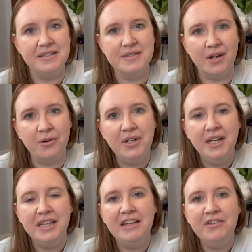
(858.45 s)
So
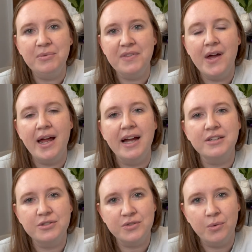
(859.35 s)
even with that
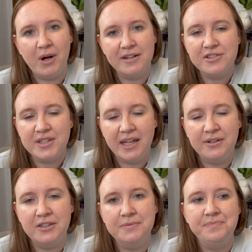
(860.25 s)
extra wash
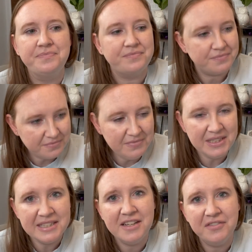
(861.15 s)
cycle,
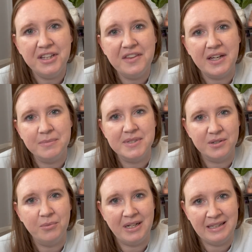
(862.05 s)
I definitely think I'm still
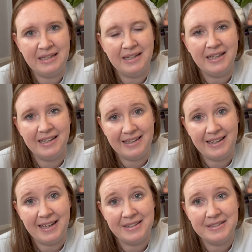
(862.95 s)
winning in the
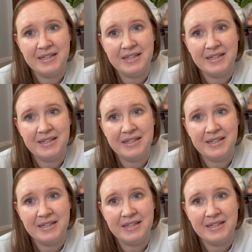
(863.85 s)
end.